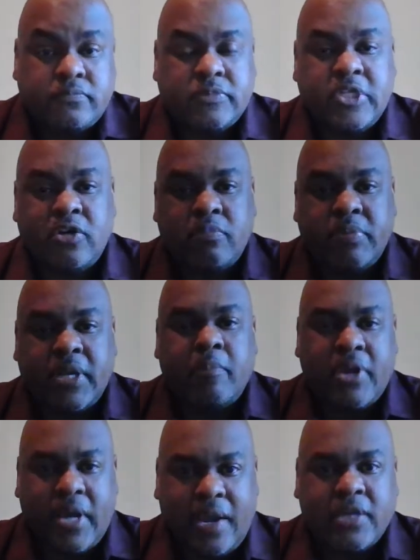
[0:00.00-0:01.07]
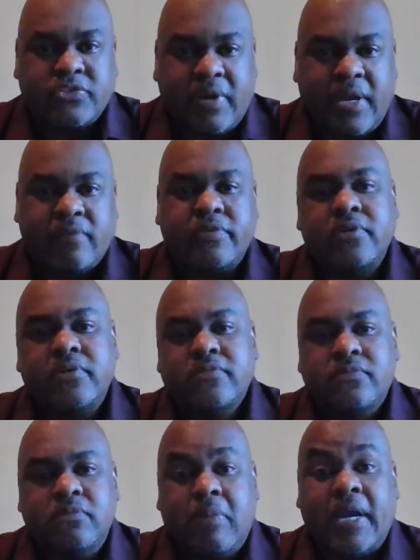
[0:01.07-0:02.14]
You know, but I'm going to hire a driver.
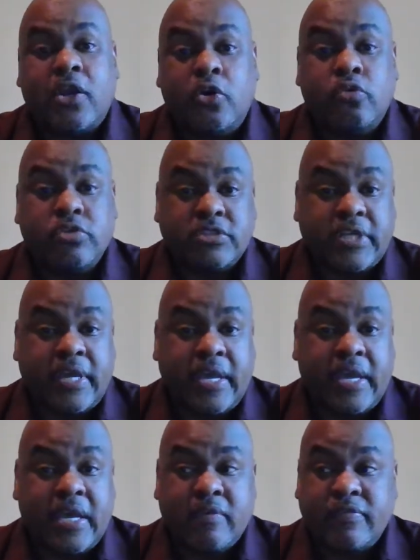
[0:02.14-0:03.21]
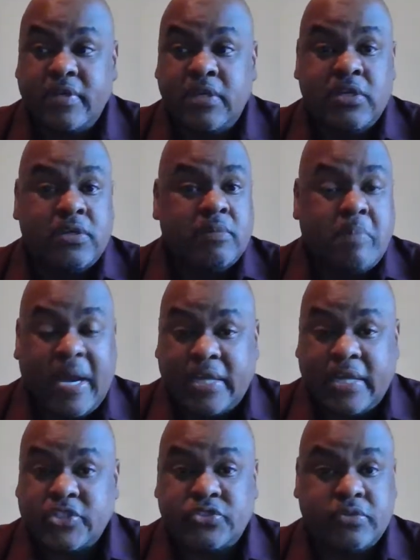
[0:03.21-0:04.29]
My goal is to have
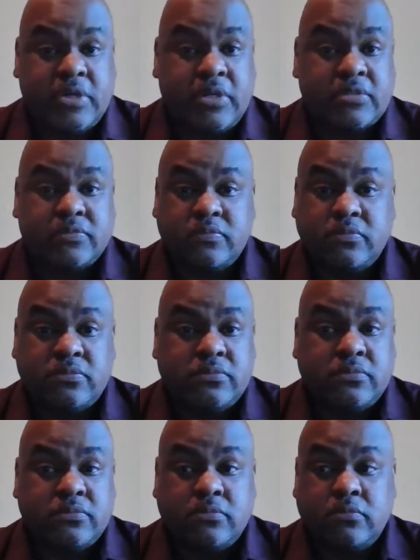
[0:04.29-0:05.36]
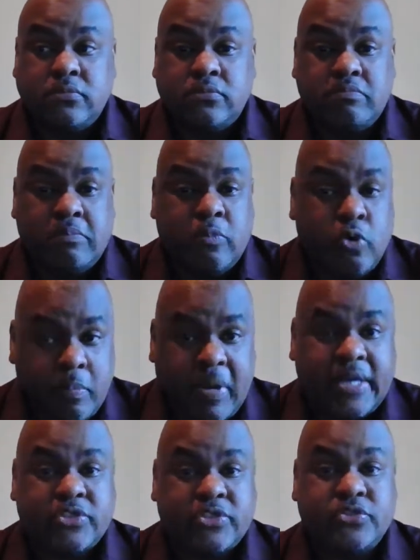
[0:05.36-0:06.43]
box truck, more
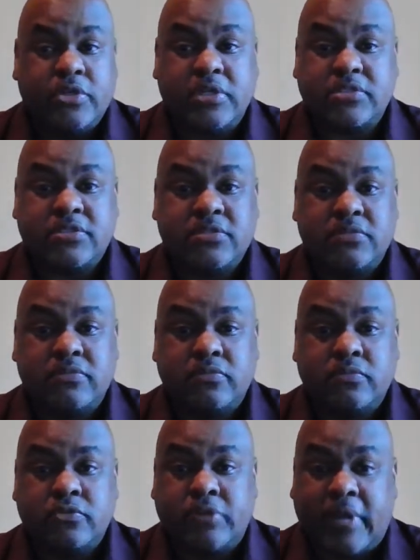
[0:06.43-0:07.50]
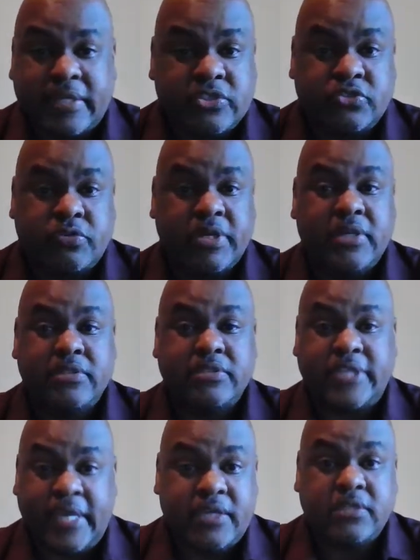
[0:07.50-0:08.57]
box trucks, tractor trailer,
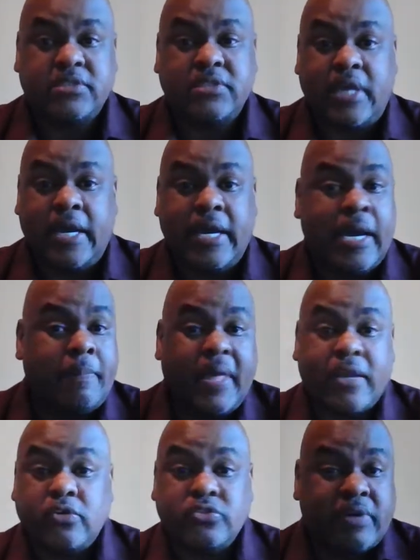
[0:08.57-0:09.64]
tankers. I'm not going to